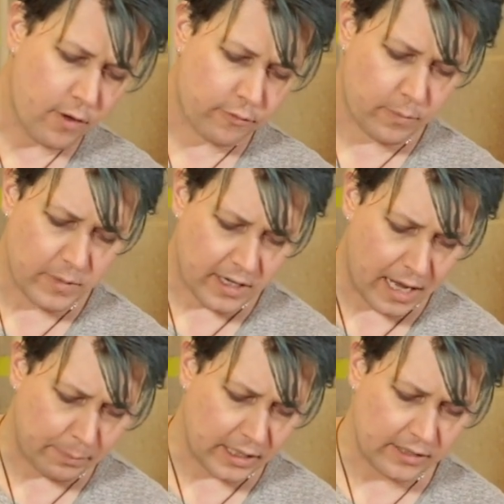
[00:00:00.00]
from your
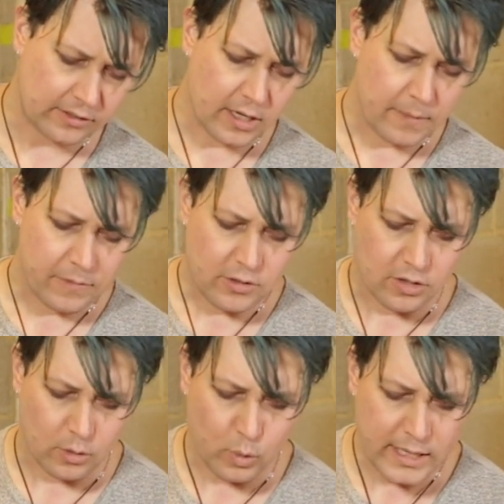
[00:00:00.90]
couplings
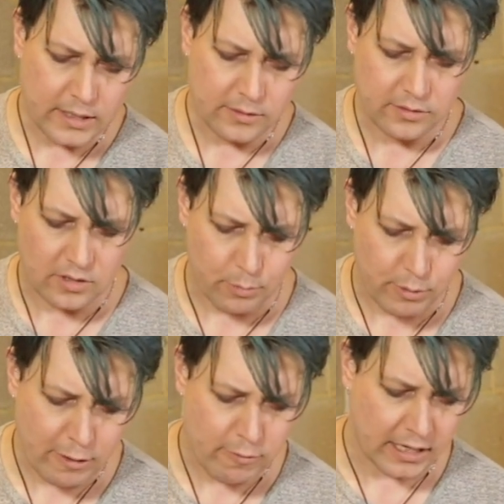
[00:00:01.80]
to the wheels to the
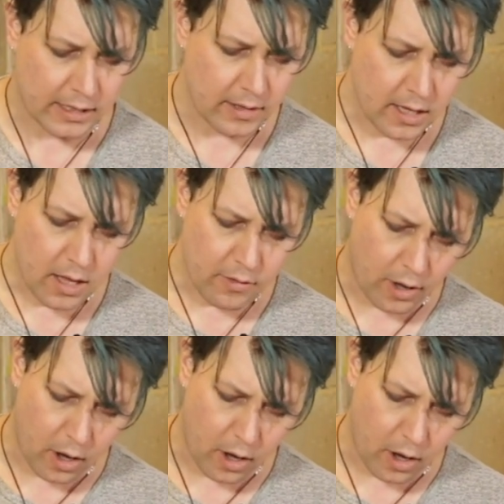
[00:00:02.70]
brake rigging, the